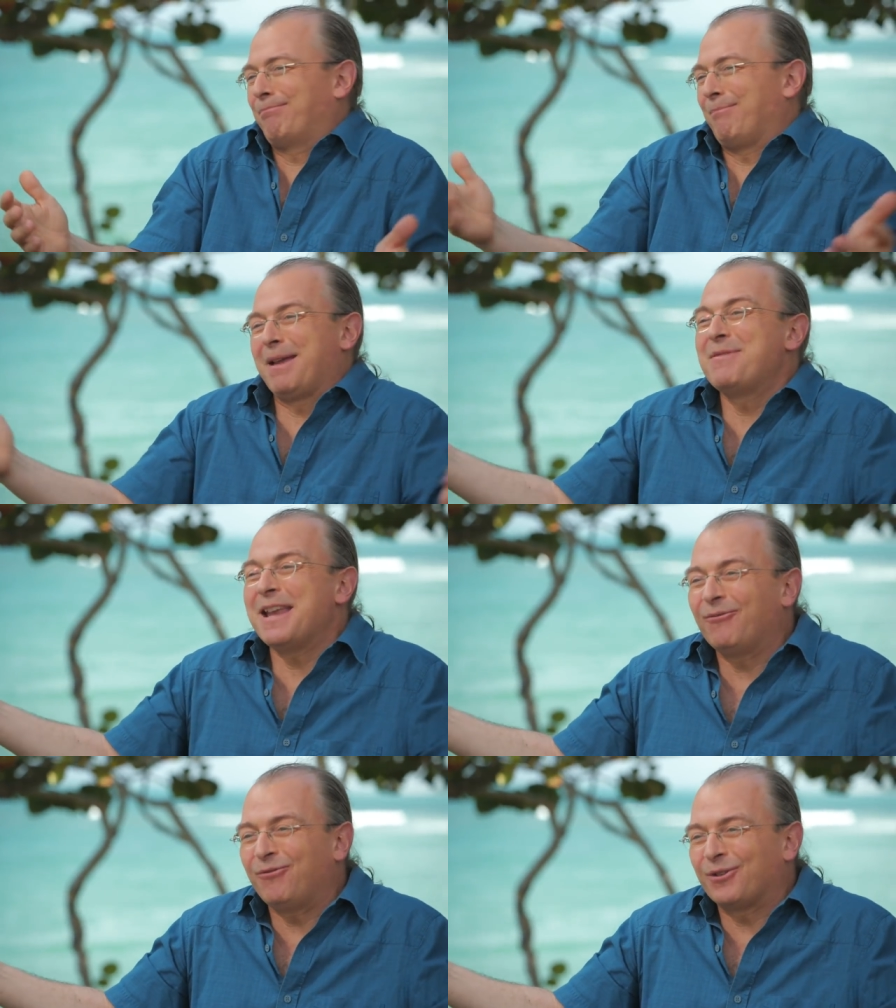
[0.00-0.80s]
maybe
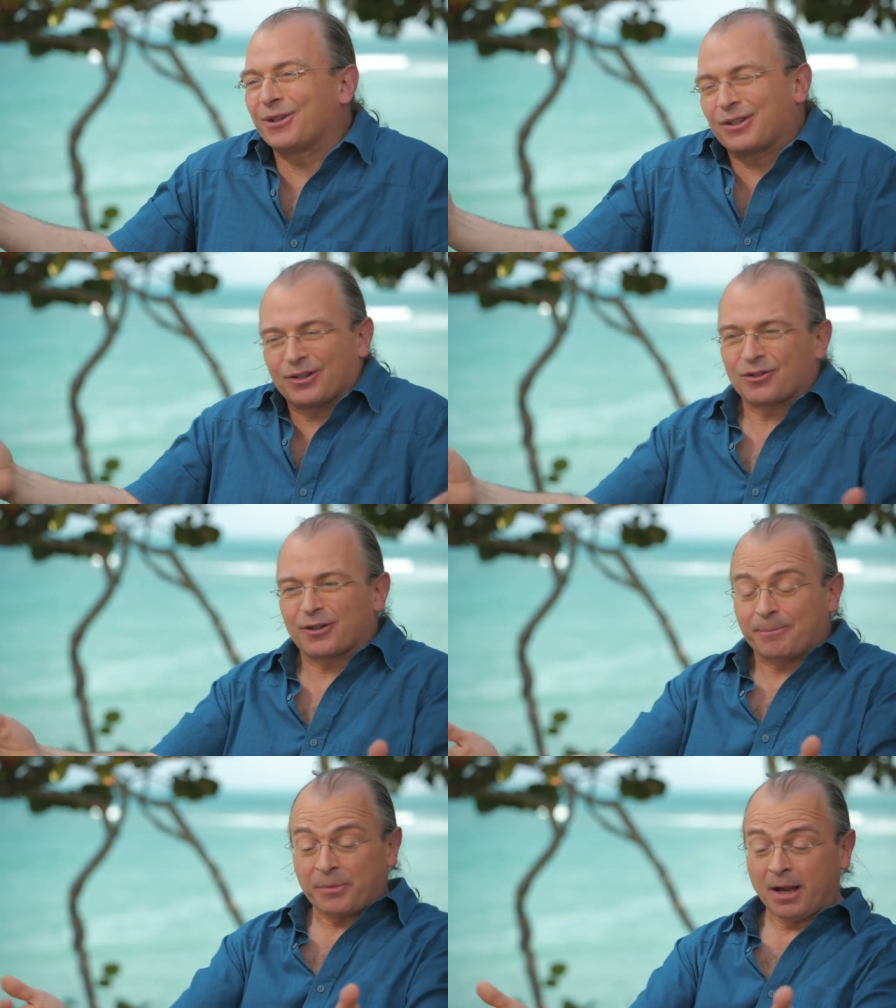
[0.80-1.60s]
infinite
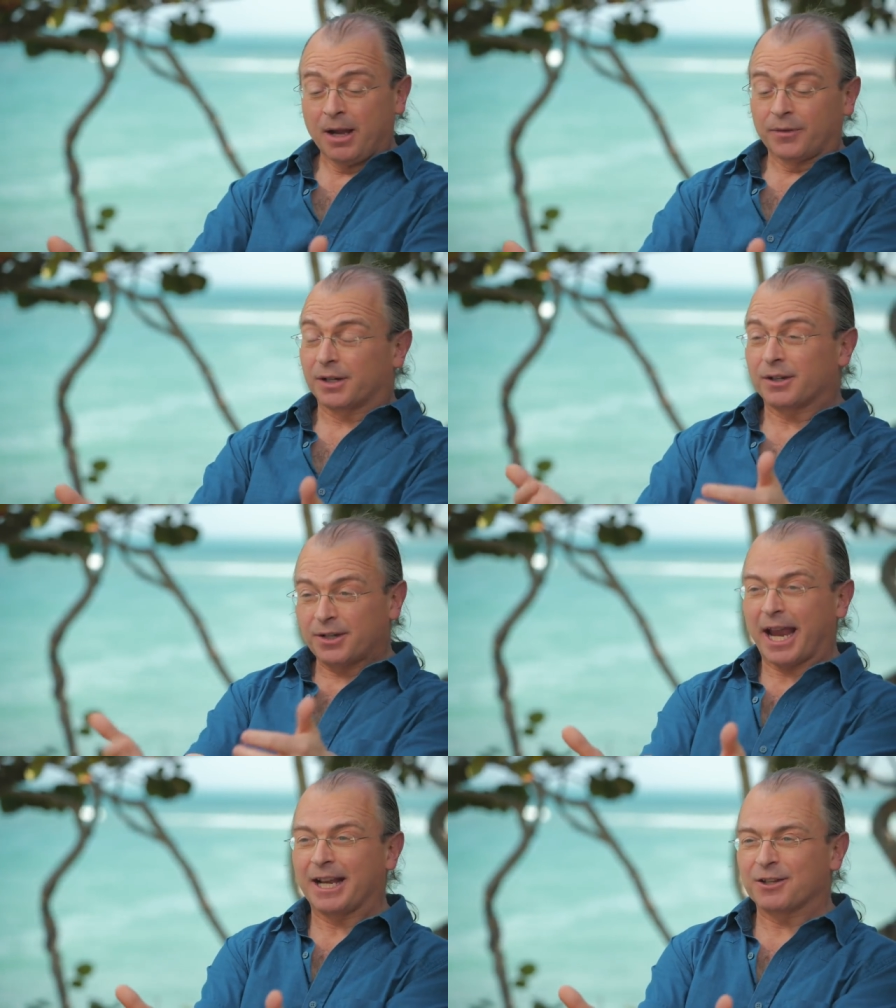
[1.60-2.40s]
system that
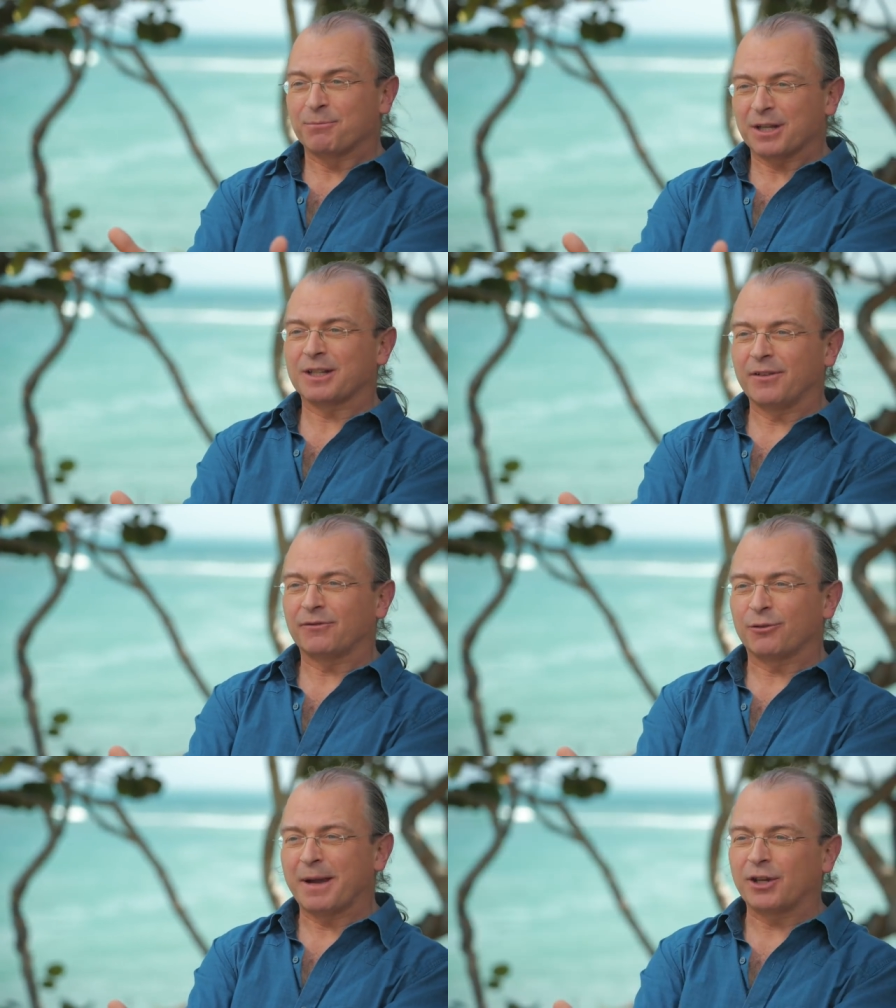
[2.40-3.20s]
contains bits of
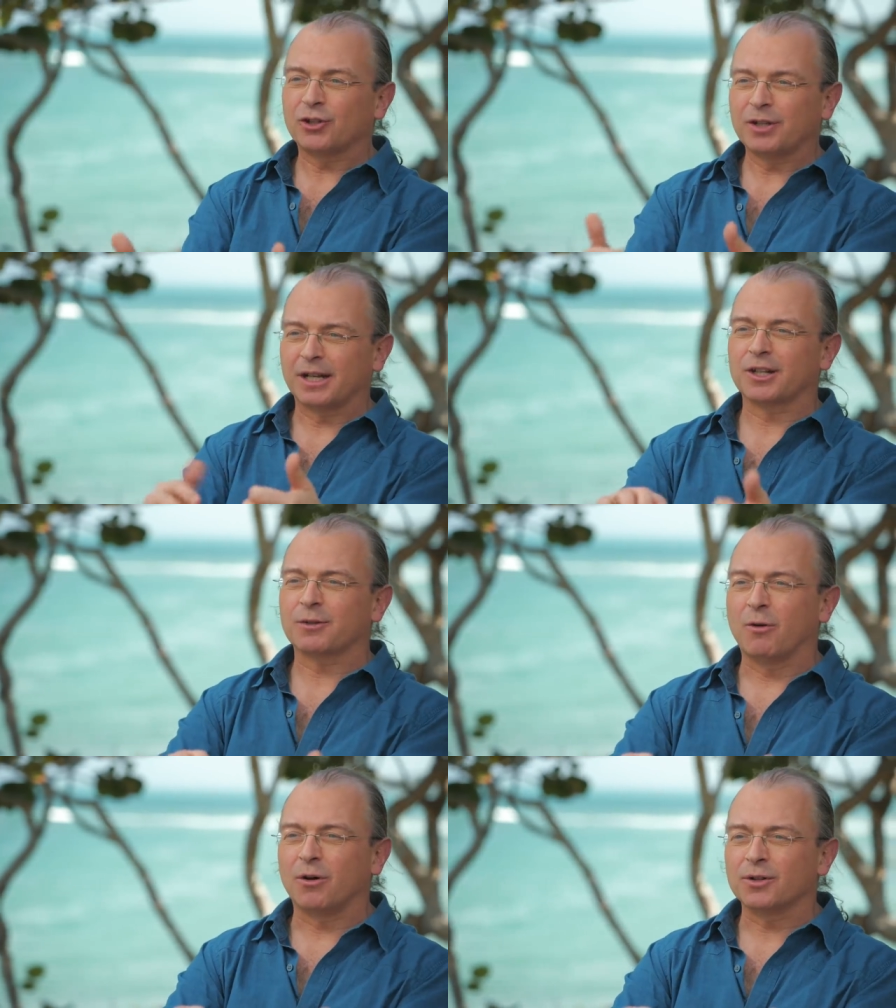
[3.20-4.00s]
information at
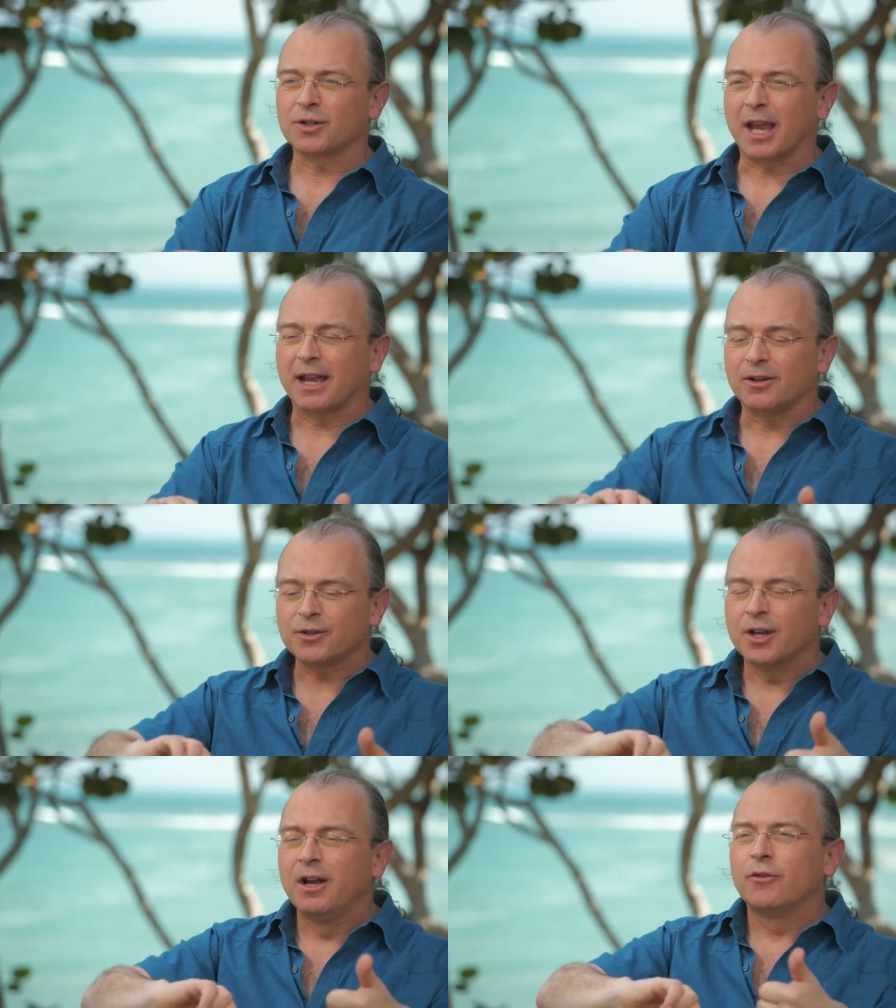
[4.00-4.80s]
small scales.